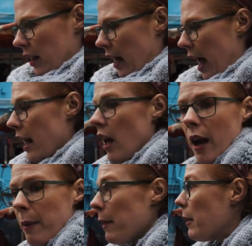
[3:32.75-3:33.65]
Can
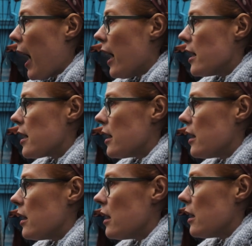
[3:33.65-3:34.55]
I pay with cards?
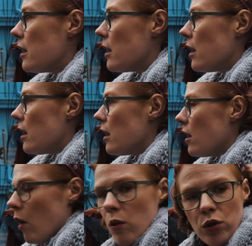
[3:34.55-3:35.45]
No, on cash.
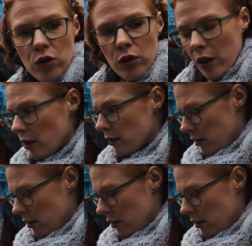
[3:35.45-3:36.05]
No sugar.